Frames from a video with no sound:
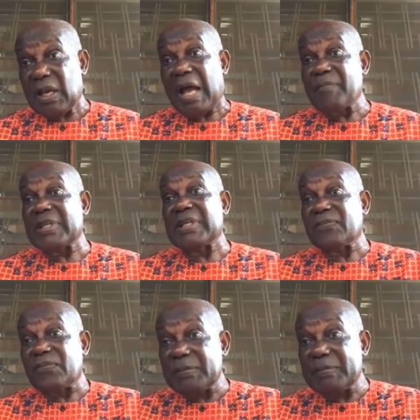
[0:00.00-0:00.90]
I mean, if
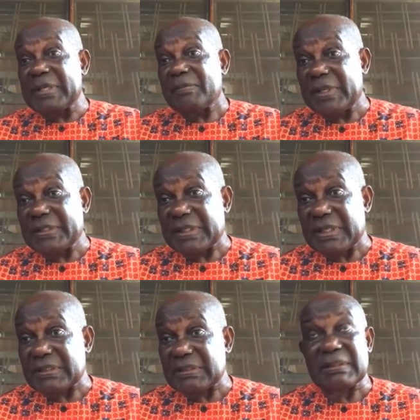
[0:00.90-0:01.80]
we mean
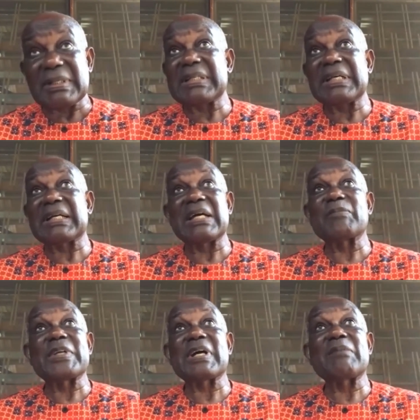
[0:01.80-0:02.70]
business, Ghana can
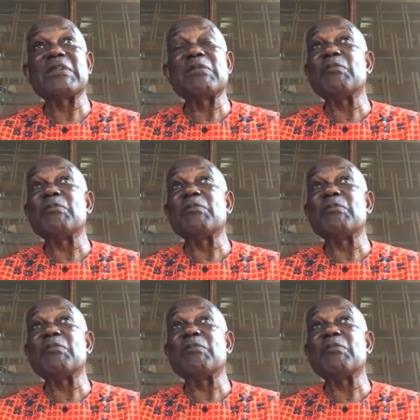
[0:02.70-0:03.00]
become the